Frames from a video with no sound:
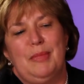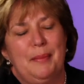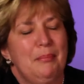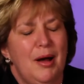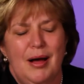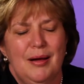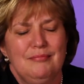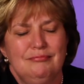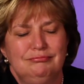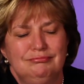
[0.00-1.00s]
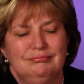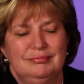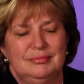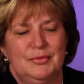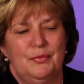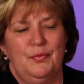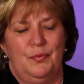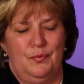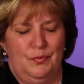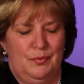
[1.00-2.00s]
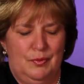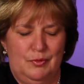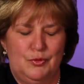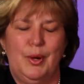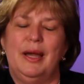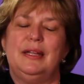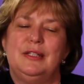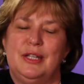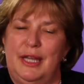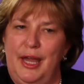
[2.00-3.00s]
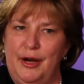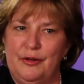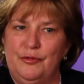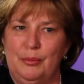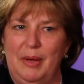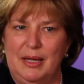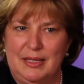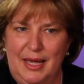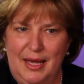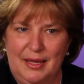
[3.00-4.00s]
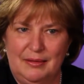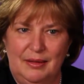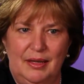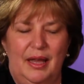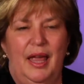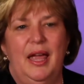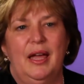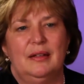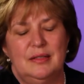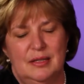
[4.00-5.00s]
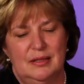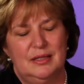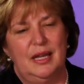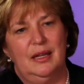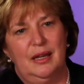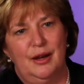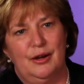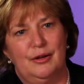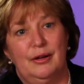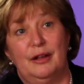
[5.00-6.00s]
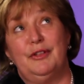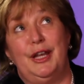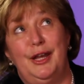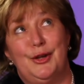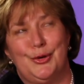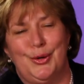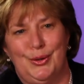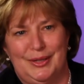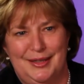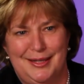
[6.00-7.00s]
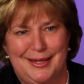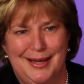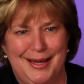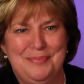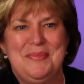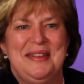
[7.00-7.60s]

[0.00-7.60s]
mom, trying to care for my dad and take care of an 8-year-old at the time,